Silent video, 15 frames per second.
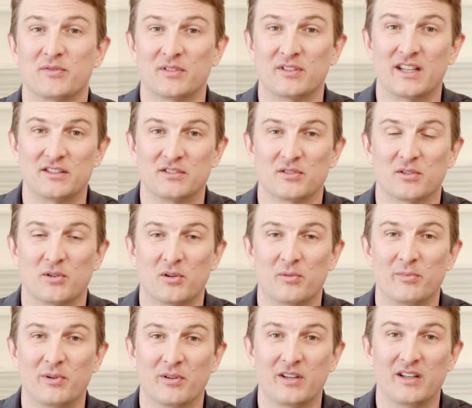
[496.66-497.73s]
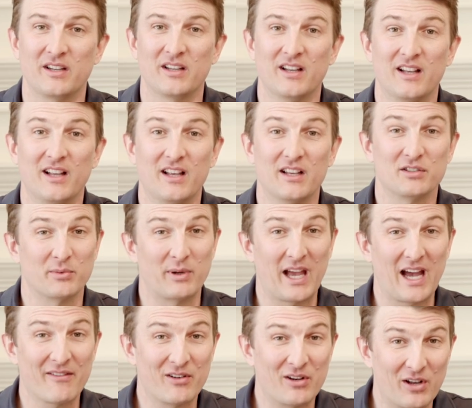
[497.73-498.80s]
for net zero home building. So we
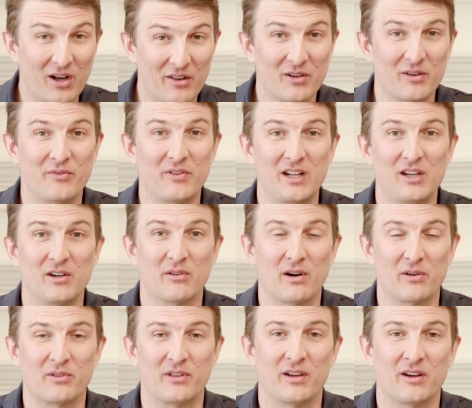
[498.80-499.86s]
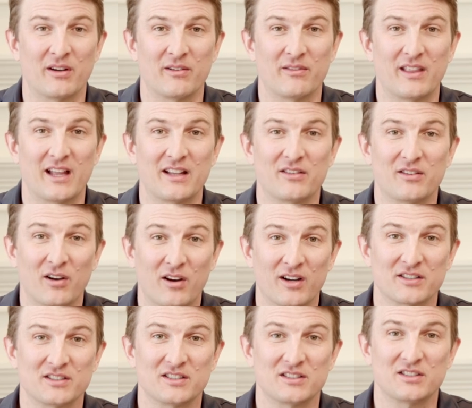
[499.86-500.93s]
have another video out there that
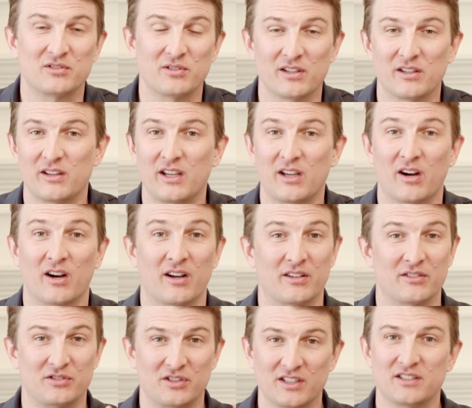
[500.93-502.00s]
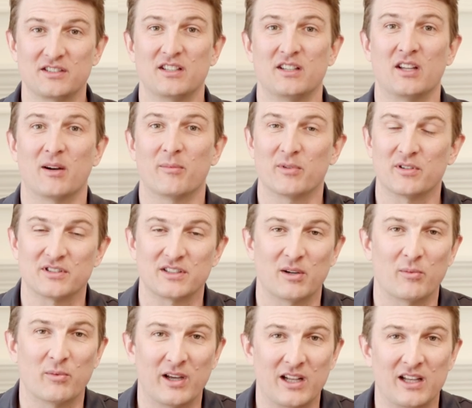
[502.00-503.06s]
talks strictly on just the numbers
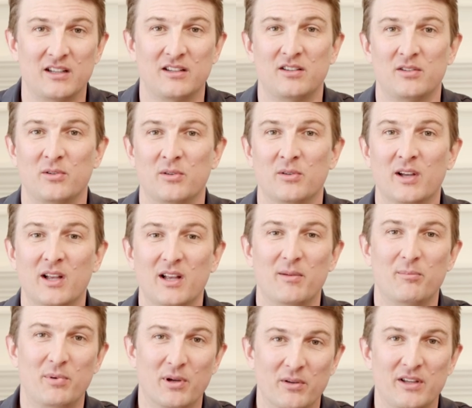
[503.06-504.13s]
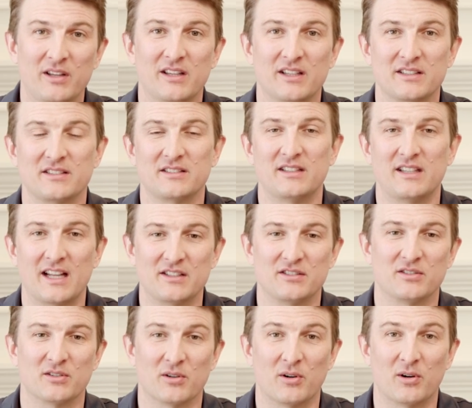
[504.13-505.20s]
that went into building this net
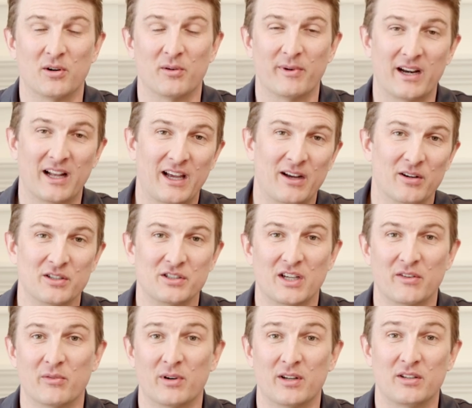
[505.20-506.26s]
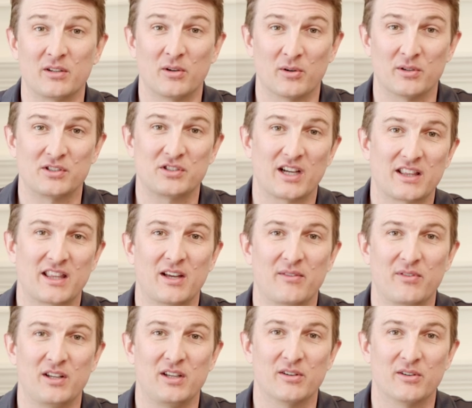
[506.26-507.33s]
zero home, and I urge everyone to go and check
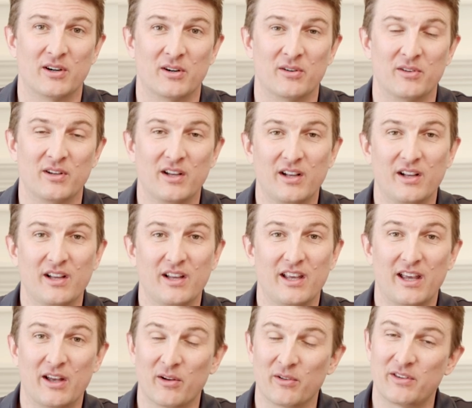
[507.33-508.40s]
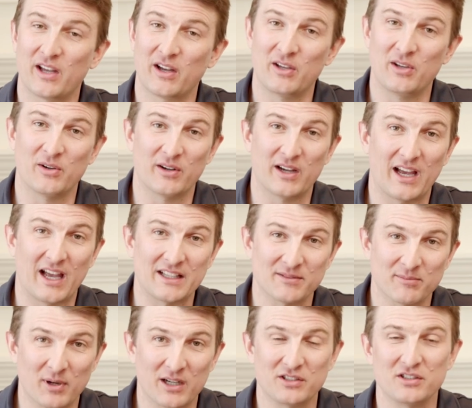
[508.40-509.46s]
that video out. It'll tell you
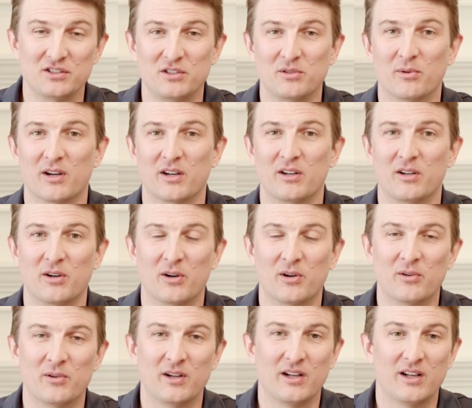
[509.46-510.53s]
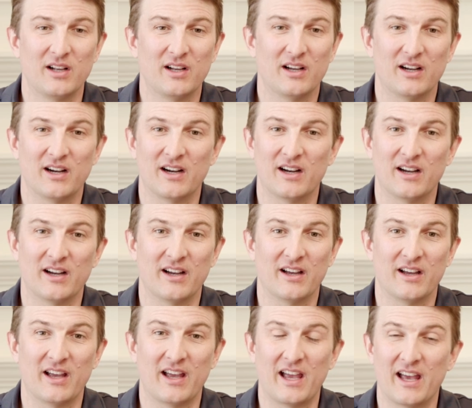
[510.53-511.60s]
as much as you want to know,
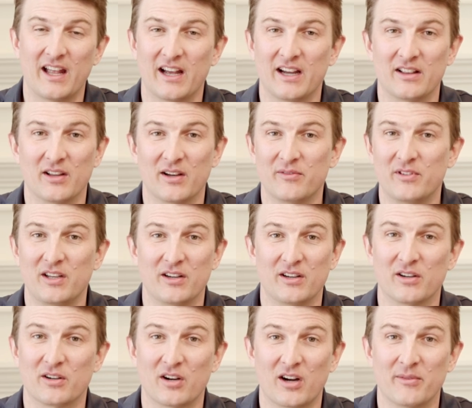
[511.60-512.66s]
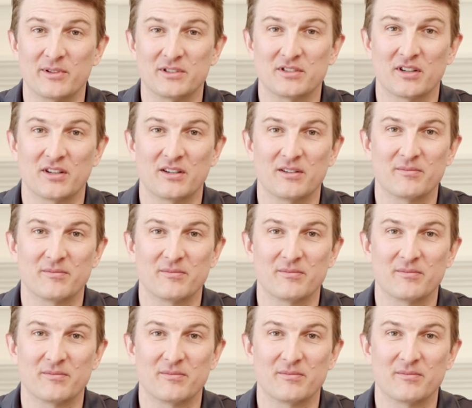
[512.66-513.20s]
and I'd love to hear your comments on